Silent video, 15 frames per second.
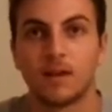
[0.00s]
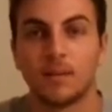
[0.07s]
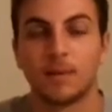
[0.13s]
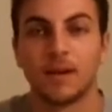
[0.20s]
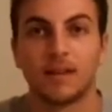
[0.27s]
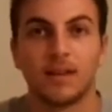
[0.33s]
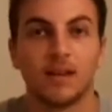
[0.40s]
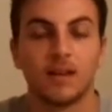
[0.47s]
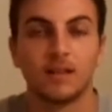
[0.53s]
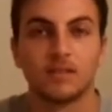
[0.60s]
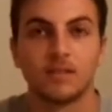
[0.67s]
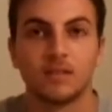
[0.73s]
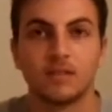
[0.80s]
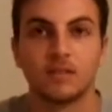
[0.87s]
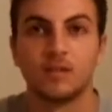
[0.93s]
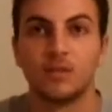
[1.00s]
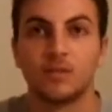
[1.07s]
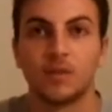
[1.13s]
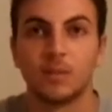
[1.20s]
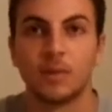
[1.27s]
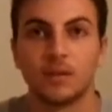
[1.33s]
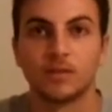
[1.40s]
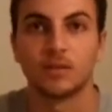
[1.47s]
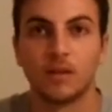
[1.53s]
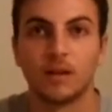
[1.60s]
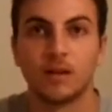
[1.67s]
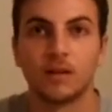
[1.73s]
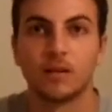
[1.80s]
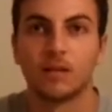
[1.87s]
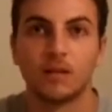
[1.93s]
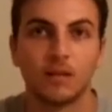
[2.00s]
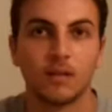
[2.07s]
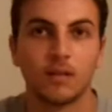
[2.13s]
I mean, I guess it is a deformation, right?